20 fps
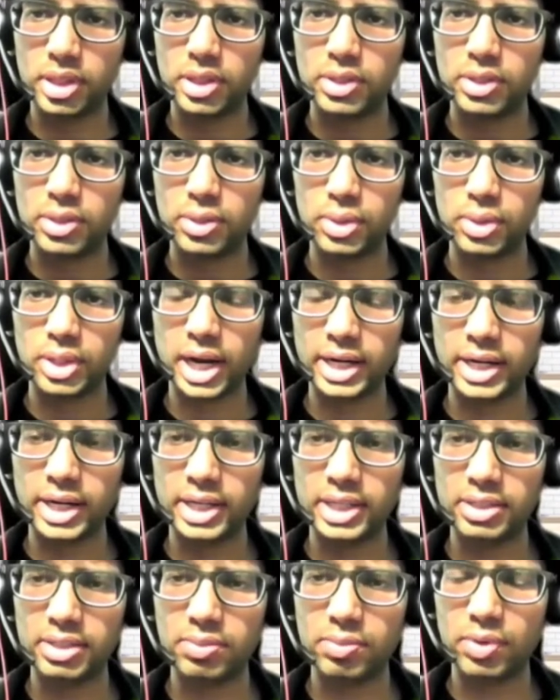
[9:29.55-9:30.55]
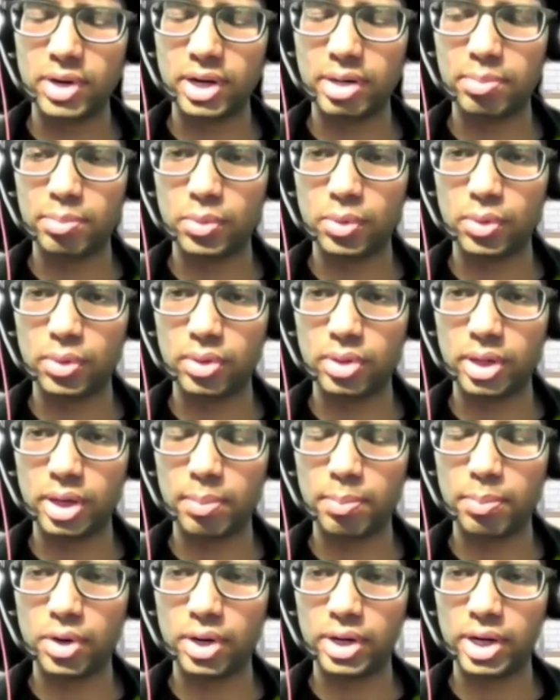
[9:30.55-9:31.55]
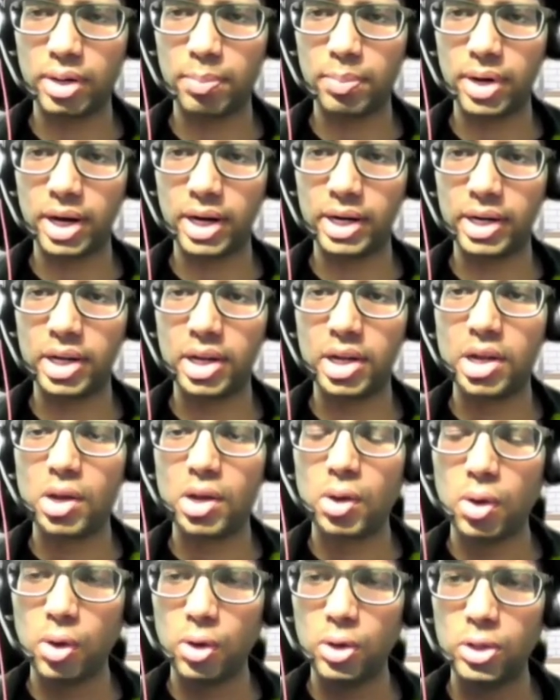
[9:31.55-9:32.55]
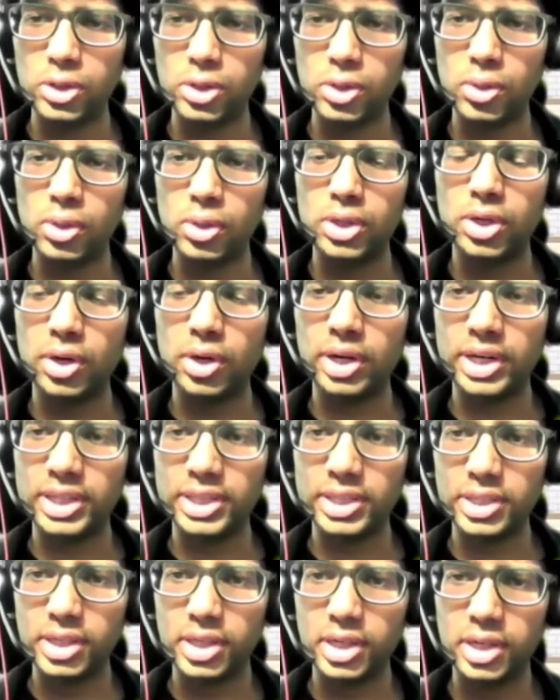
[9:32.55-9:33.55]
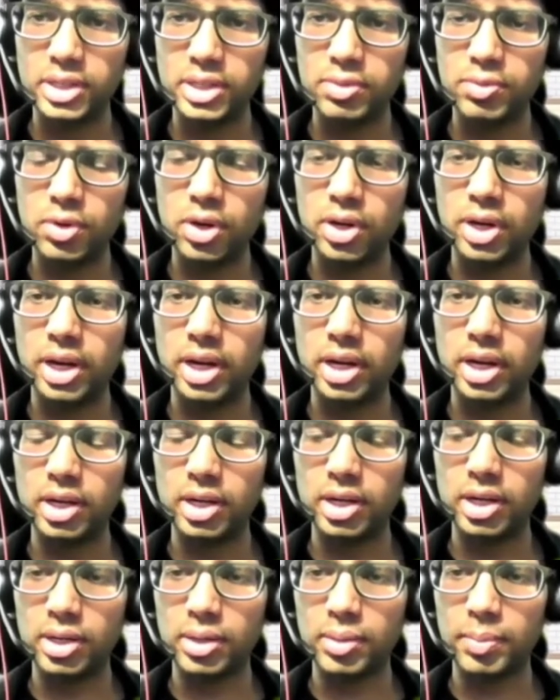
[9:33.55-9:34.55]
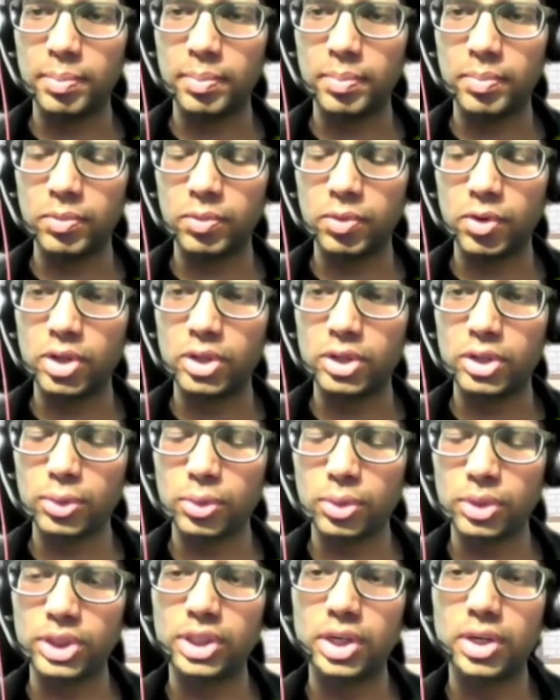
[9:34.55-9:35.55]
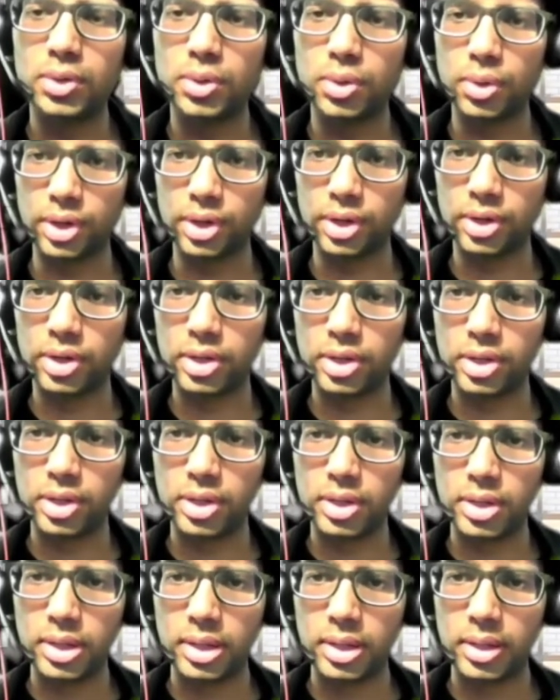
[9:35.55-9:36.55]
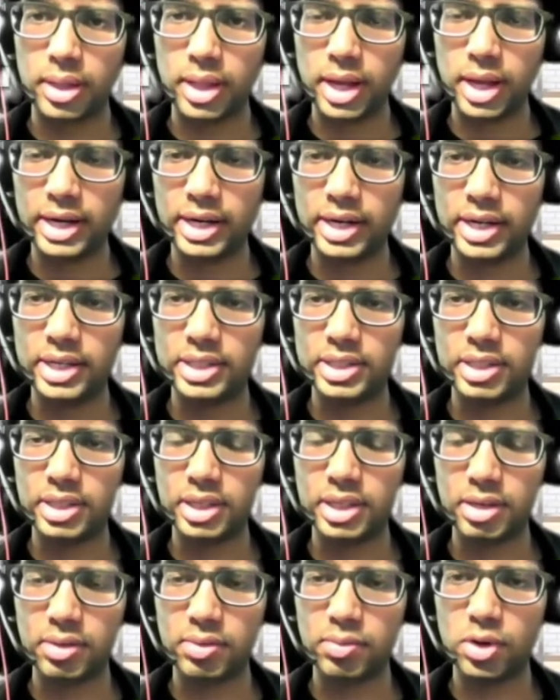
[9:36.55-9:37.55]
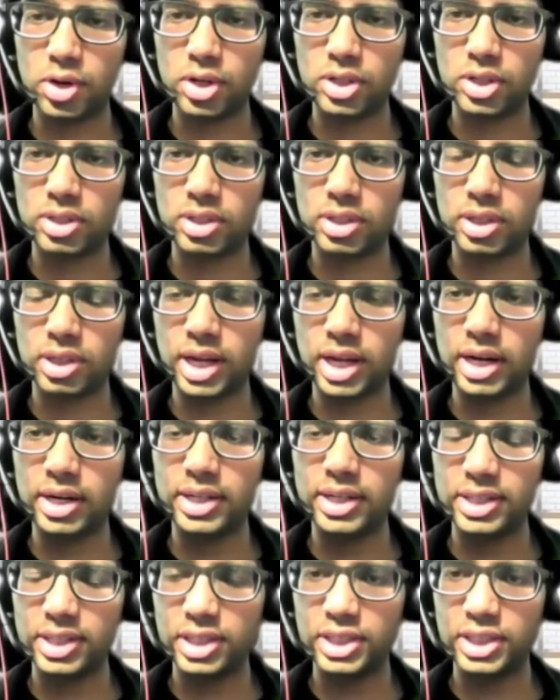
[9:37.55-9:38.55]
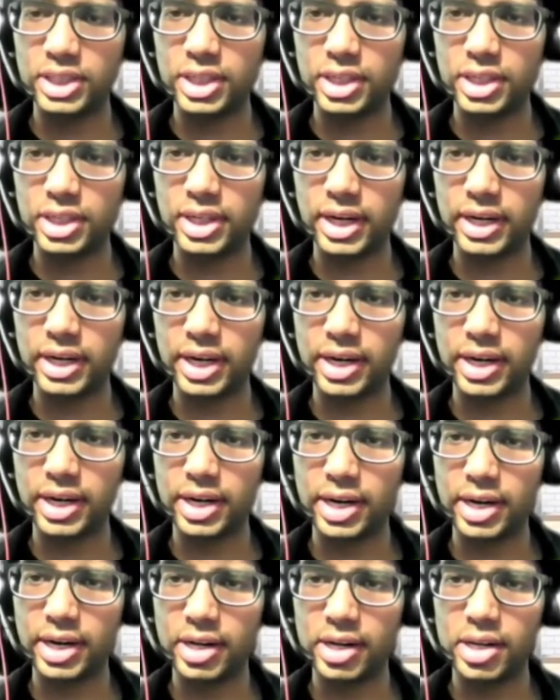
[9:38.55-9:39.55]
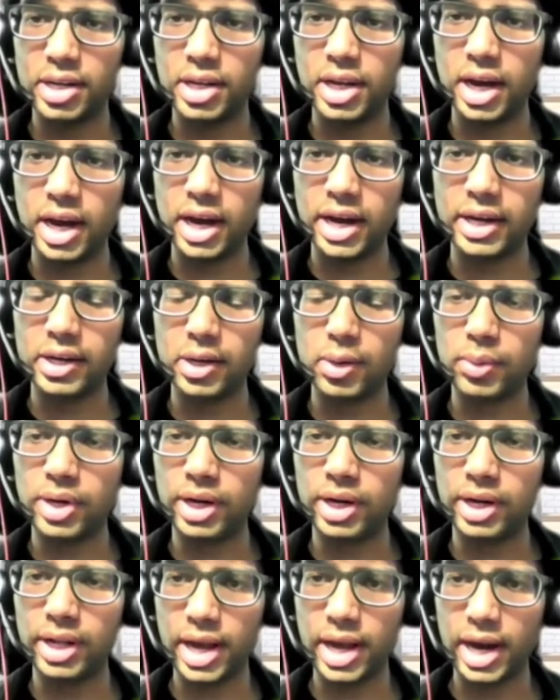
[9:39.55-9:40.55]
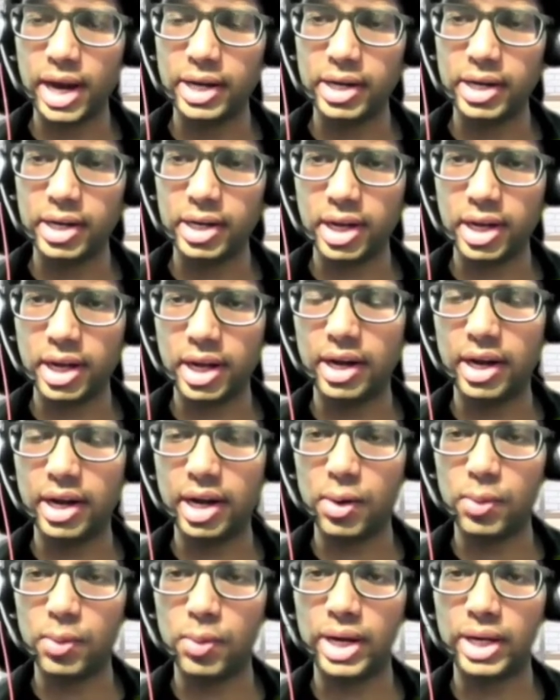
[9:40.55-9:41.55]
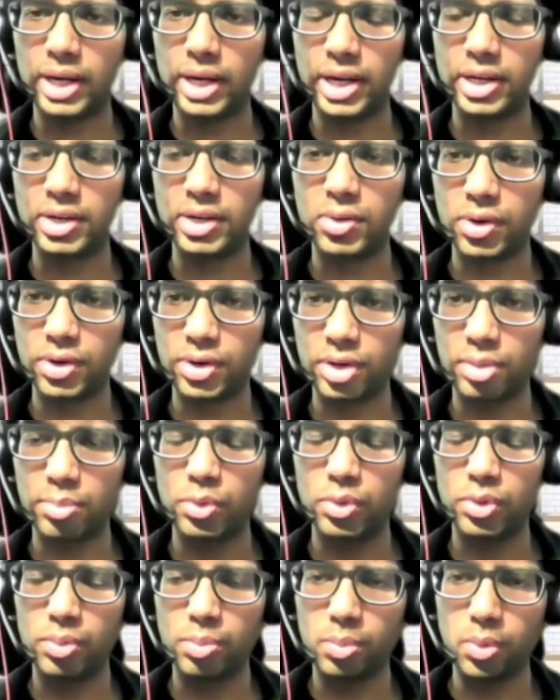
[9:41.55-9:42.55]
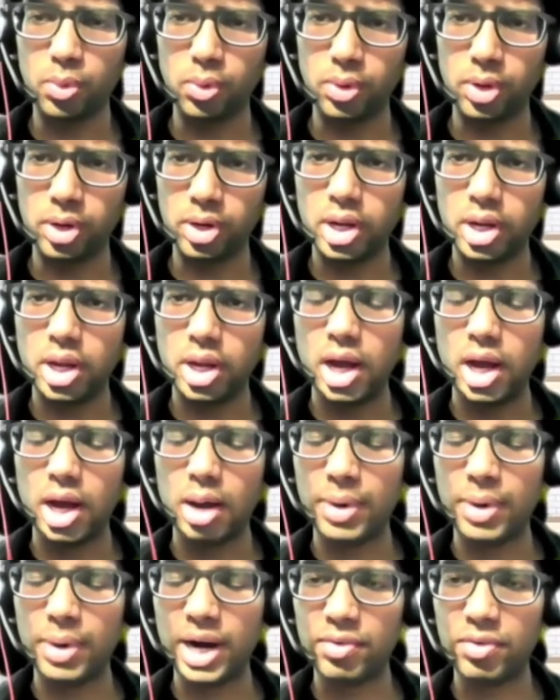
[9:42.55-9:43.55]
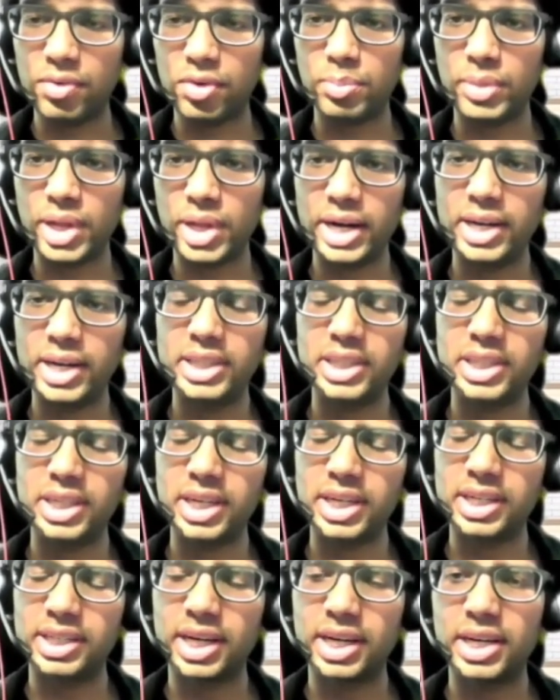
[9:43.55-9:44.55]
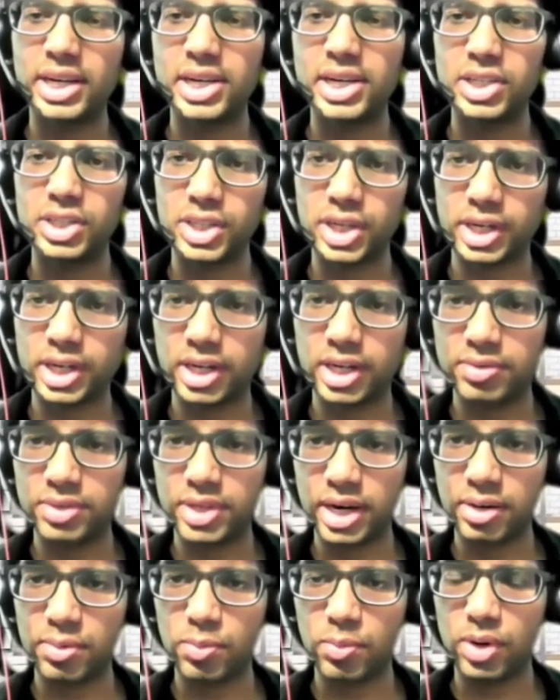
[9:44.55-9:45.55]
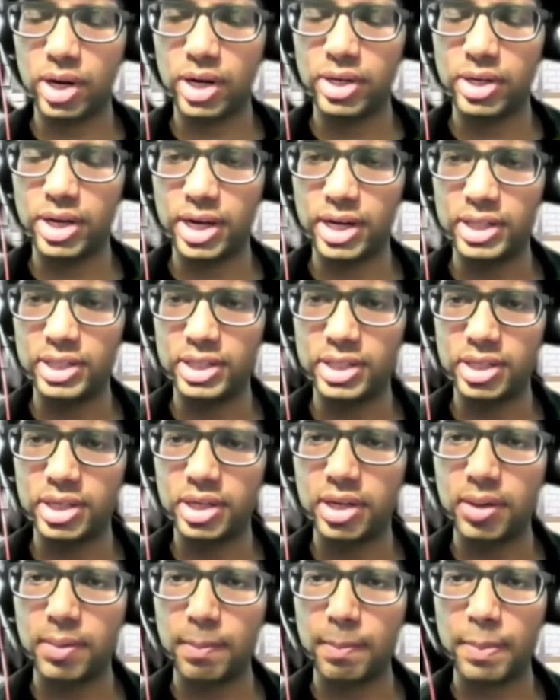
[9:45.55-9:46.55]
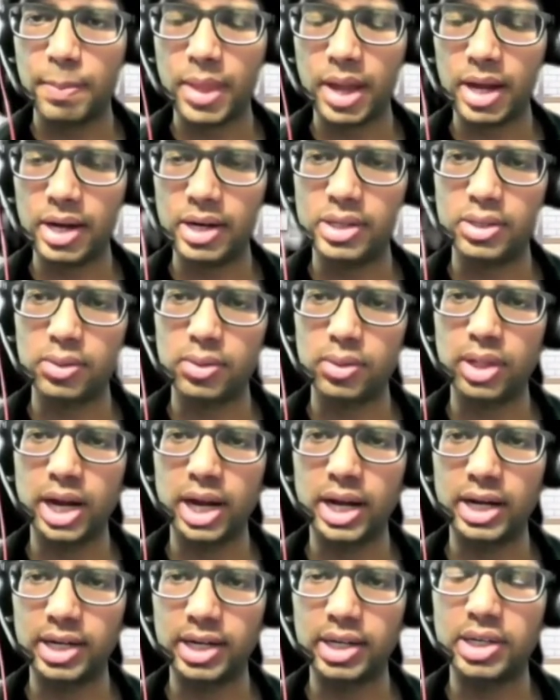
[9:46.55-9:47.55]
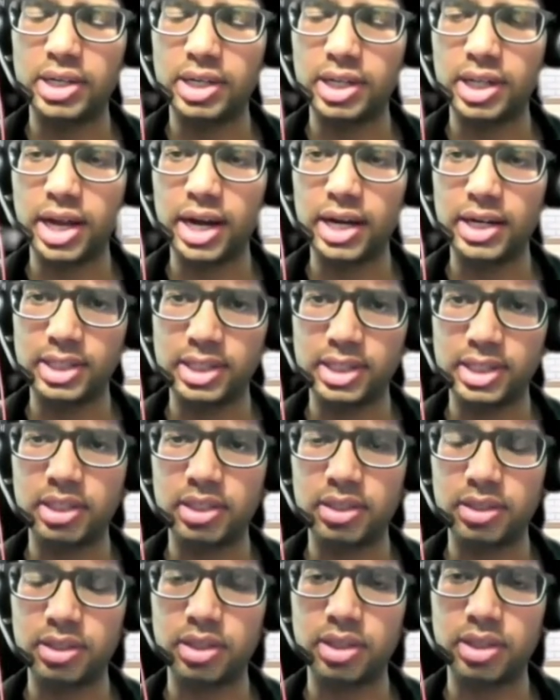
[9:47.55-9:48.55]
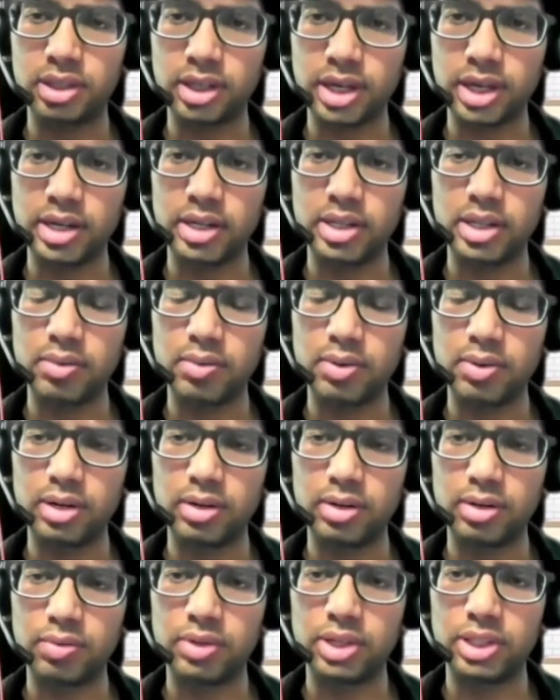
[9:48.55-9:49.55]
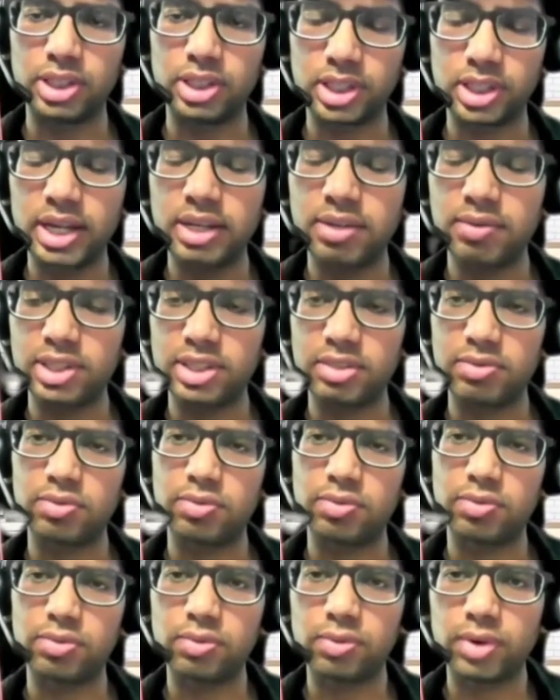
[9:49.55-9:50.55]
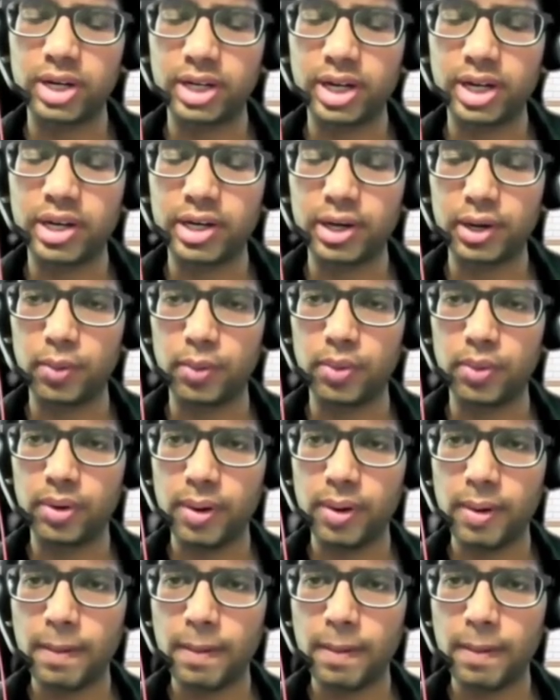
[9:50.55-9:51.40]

So that is one more important part. Also, your research for social good. That was the research intern that I did. I included that, and how I can contribute more. Apart from that, the CSR initiatives that one does, so that's another thing which one can include.